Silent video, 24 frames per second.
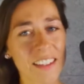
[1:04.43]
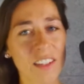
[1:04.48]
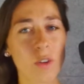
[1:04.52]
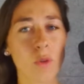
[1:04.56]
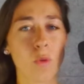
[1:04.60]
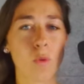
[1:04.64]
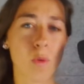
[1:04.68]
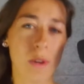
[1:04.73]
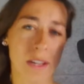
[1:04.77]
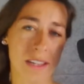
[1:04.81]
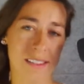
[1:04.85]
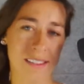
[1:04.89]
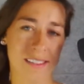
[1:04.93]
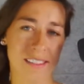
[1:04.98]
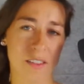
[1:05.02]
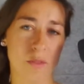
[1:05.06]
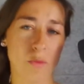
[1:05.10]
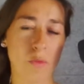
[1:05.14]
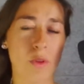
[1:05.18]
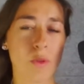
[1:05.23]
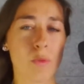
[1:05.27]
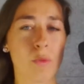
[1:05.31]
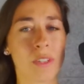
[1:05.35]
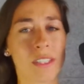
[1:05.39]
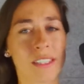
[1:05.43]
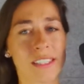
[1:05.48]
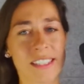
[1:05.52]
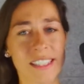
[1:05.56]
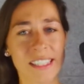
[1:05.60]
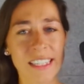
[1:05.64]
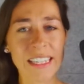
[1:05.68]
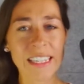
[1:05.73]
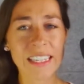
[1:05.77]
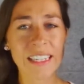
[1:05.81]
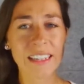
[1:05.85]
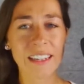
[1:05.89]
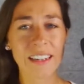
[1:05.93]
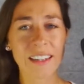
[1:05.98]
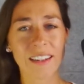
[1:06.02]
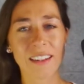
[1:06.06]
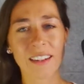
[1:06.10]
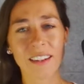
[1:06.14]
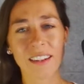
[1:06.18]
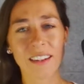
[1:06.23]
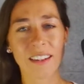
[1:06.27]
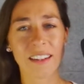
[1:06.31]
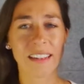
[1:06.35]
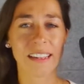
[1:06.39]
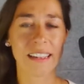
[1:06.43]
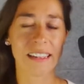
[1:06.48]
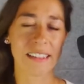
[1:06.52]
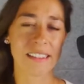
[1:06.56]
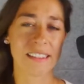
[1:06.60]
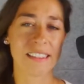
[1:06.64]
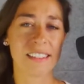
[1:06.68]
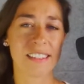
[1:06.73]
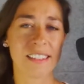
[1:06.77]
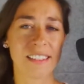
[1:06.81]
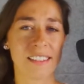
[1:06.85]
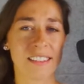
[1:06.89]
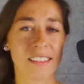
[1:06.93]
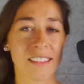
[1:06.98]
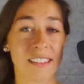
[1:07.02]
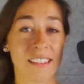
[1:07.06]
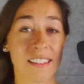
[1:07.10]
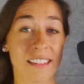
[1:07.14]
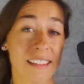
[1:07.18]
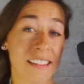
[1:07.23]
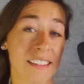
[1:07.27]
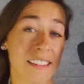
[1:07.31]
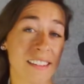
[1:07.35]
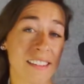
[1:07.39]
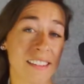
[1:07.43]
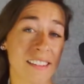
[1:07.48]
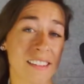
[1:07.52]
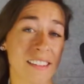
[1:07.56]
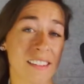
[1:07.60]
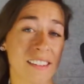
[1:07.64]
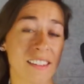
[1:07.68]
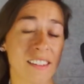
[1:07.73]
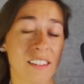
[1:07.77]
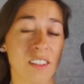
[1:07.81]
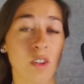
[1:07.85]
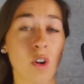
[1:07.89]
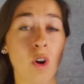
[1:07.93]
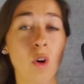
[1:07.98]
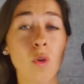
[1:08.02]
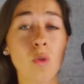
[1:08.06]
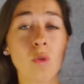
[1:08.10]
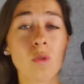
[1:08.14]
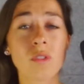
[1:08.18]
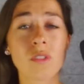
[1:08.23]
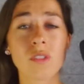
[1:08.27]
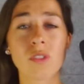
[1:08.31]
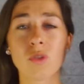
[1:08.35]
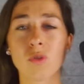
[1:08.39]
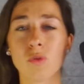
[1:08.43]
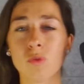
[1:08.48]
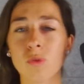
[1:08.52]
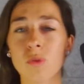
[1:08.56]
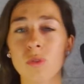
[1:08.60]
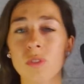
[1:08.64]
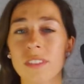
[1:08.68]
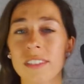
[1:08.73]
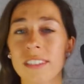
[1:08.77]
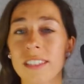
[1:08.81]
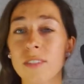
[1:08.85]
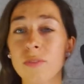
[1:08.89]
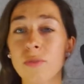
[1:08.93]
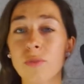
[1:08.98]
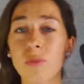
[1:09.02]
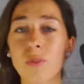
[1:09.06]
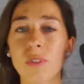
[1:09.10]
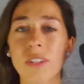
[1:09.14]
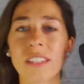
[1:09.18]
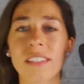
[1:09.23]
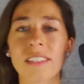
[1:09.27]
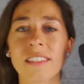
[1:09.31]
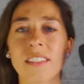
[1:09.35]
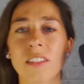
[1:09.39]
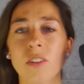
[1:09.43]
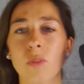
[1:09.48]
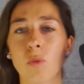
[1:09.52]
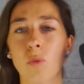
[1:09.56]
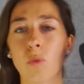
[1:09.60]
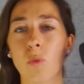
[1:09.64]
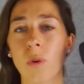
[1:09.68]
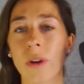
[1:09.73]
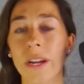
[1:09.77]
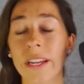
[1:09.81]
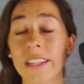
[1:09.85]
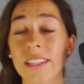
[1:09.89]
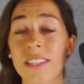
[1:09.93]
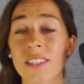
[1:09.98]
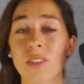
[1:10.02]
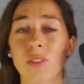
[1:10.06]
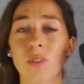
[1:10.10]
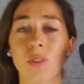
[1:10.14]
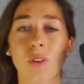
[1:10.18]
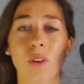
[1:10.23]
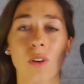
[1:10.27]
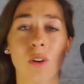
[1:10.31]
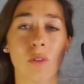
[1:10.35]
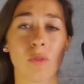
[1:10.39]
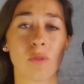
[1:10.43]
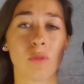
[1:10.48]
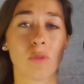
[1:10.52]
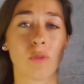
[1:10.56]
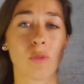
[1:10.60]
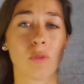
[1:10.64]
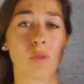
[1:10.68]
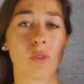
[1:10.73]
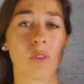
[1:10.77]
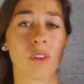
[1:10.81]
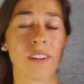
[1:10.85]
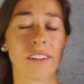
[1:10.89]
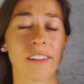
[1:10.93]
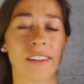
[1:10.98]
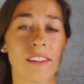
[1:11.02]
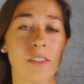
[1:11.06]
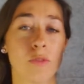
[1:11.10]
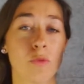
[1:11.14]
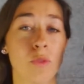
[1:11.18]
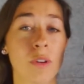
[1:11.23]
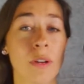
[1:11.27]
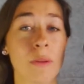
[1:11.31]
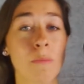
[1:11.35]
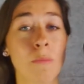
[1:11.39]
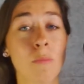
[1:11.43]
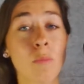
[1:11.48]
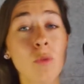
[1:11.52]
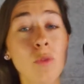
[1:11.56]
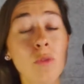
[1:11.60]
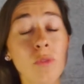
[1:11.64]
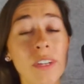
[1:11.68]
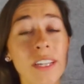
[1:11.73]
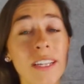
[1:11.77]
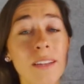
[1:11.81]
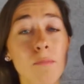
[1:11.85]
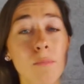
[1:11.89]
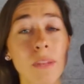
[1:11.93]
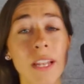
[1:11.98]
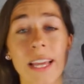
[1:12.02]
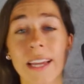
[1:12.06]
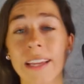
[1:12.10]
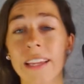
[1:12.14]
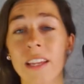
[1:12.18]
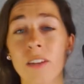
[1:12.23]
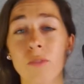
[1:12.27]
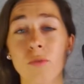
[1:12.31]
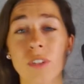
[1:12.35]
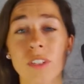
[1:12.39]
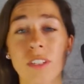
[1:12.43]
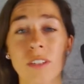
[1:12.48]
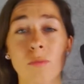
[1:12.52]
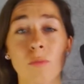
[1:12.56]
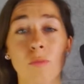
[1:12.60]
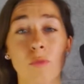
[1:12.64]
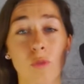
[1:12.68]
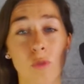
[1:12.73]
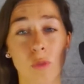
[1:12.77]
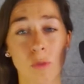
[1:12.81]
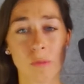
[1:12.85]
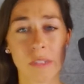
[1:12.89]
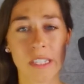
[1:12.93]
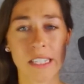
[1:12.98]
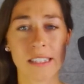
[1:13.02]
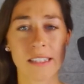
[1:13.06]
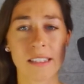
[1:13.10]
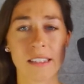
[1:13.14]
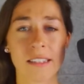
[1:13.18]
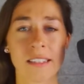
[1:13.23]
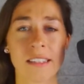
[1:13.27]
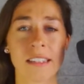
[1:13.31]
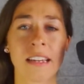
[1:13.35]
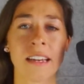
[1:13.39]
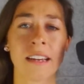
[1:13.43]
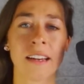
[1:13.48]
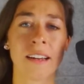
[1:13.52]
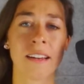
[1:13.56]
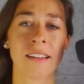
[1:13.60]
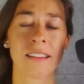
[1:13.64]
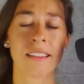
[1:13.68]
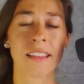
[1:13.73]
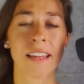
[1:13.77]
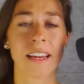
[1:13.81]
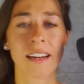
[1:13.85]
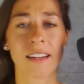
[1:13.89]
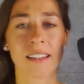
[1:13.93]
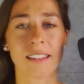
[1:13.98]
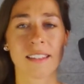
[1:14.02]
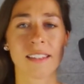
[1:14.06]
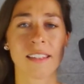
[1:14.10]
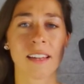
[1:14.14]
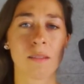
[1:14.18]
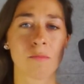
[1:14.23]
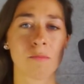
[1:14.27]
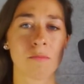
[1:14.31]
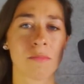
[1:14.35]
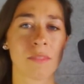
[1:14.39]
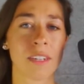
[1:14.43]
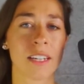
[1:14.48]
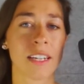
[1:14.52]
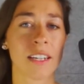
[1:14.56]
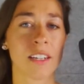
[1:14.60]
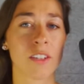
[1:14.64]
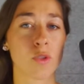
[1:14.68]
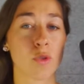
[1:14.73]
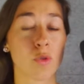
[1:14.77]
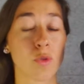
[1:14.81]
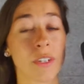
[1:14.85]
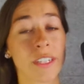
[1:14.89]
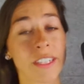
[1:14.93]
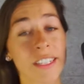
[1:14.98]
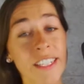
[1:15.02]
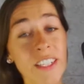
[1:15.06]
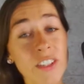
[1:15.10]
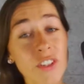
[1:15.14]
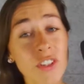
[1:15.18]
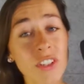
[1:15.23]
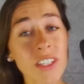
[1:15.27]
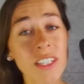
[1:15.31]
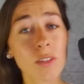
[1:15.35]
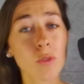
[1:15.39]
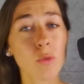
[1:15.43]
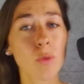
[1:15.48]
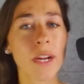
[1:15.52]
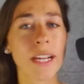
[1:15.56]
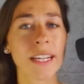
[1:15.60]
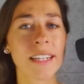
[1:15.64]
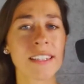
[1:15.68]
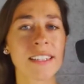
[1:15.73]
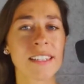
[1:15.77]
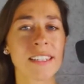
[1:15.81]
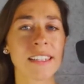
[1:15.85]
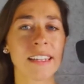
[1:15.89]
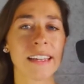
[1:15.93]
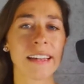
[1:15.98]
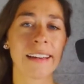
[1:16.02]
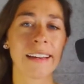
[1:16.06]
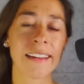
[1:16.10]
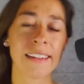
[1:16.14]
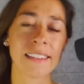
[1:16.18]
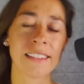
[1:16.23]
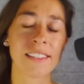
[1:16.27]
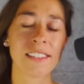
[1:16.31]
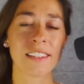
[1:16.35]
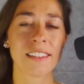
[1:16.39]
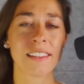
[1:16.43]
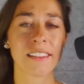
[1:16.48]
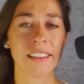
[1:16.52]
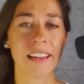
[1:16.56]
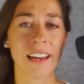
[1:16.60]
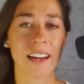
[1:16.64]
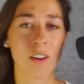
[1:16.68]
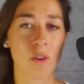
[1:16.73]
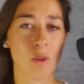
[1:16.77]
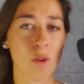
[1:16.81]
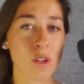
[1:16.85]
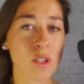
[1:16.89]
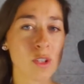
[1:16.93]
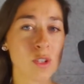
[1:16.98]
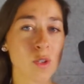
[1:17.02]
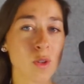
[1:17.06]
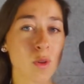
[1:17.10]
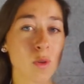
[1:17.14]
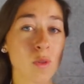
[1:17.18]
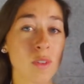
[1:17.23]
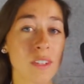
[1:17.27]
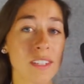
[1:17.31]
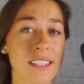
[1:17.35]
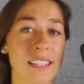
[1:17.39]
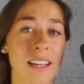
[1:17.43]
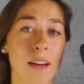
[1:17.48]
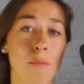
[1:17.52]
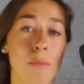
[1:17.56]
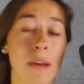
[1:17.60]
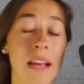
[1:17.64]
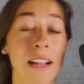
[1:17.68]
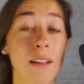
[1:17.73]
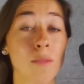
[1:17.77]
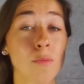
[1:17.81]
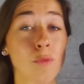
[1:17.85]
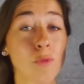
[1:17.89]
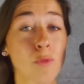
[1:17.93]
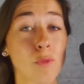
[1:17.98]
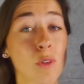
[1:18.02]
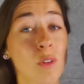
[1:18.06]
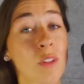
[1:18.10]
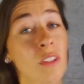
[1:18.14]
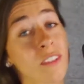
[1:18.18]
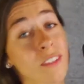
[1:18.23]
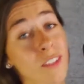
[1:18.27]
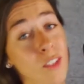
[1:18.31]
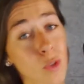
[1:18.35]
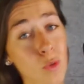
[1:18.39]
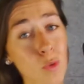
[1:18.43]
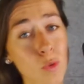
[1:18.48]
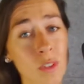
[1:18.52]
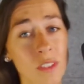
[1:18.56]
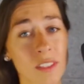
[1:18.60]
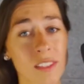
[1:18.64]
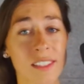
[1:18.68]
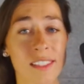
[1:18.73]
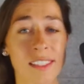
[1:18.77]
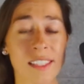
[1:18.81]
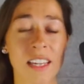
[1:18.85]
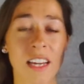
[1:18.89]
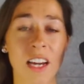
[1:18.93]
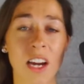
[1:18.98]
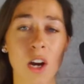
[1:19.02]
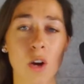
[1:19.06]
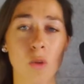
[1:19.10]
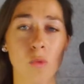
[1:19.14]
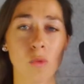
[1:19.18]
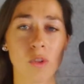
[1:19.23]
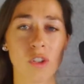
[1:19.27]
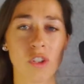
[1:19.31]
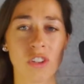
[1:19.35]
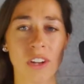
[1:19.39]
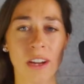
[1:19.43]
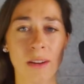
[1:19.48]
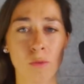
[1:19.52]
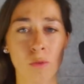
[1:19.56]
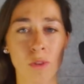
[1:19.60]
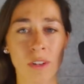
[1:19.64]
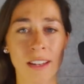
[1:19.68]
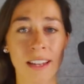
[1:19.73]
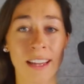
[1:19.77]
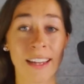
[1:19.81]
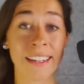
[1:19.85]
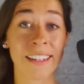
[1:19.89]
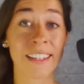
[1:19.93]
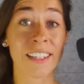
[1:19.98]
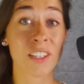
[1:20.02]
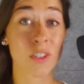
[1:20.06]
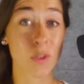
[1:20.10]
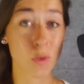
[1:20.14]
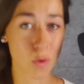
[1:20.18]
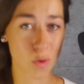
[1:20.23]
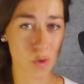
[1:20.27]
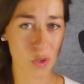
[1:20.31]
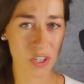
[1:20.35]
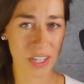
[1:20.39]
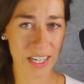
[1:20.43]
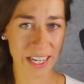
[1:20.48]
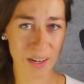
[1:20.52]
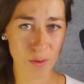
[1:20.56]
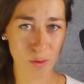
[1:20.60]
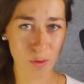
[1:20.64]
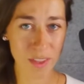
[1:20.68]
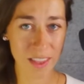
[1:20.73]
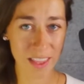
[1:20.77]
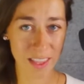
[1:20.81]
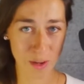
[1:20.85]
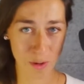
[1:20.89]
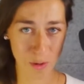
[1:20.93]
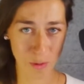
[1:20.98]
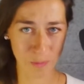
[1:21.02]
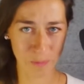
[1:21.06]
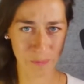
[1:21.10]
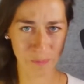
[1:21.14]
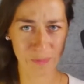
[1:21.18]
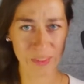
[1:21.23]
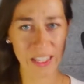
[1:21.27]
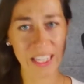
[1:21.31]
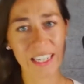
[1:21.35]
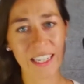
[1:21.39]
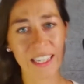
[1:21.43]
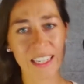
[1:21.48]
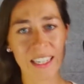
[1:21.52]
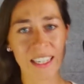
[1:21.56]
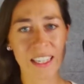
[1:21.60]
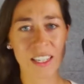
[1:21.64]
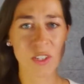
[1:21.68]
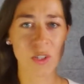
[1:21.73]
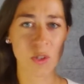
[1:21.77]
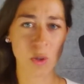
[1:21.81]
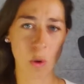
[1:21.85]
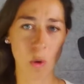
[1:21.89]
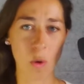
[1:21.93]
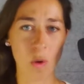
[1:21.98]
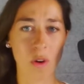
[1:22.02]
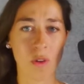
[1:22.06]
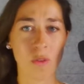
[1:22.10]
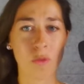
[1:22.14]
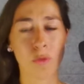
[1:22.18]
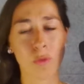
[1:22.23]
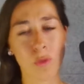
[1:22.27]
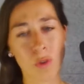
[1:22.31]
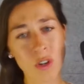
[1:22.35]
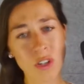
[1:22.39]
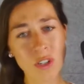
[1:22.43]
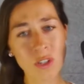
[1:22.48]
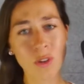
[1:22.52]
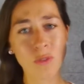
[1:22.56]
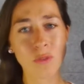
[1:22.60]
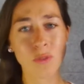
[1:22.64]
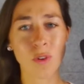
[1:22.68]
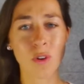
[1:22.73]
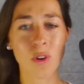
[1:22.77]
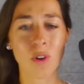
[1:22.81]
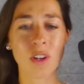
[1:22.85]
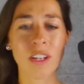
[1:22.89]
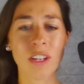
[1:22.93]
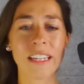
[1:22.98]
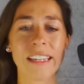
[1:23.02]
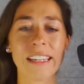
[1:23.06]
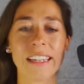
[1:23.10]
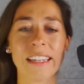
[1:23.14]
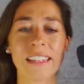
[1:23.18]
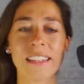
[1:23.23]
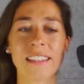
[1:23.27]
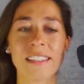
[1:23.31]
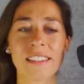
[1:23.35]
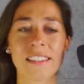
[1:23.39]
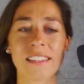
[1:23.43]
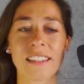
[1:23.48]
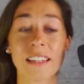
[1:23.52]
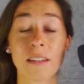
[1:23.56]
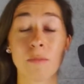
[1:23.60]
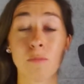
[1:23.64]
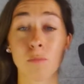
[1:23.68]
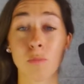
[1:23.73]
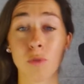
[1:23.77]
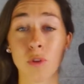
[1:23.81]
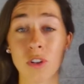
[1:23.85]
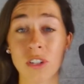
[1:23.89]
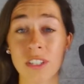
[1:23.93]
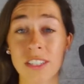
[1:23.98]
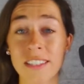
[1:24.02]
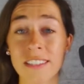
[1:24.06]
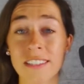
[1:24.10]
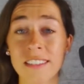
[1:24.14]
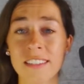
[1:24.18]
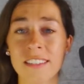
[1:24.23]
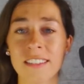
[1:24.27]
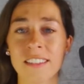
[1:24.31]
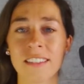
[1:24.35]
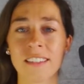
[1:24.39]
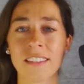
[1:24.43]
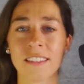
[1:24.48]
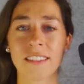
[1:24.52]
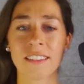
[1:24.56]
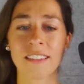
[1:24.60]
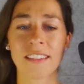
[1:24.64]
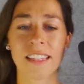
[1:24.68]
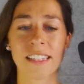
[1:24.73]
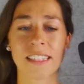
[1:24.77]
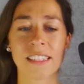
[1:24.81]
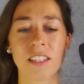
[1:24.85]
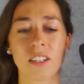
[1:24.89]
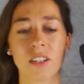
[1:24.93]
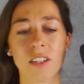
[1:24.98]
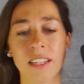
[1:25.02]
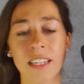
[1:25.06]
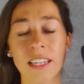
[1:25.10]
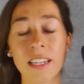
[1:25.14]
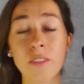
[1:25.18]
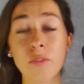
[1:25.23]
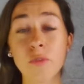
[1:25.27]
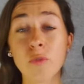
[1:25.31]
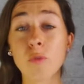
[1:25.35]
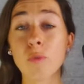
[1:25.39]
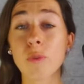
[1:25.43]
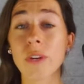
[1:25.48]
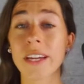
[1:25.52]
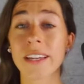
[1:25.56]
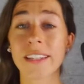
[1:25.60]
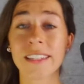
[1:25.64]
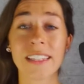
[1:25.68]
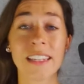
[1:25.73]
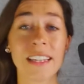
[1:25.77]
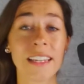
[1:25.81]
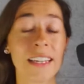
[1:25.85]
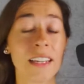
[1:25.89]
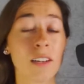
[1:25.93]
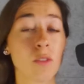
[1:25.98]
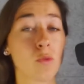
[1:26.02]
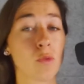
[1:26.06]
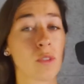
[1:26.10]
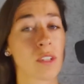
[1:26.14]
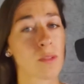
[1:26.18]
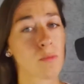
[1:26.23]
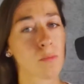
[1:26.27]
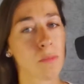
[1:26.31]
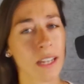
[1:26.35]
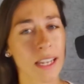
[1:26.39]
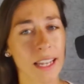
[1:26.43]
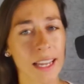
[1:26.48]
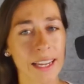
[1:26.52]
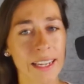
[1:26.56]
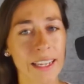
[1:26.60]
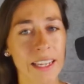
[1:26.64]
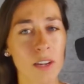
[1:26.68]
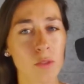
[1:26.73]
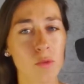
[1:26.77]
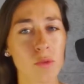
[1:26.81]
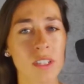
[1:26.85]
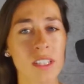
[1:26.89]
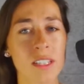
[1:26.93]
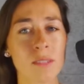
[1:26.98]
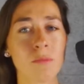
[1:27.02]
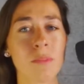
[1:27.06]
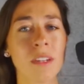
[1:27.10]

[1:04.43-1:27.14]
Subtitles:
well, we will see and go through different ways of removing plagiarism from thesis. There are some traditional ways and there are also some helpful tools which I would like to share with you. So, first of all, it is important that if we are dealing with plagiarism,